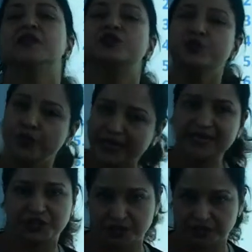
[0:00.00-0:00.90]
to
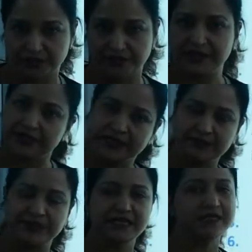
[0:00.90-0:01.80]
each other.
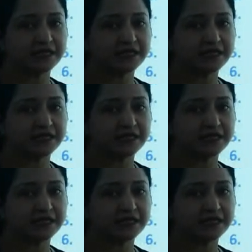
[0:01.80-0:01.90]
It means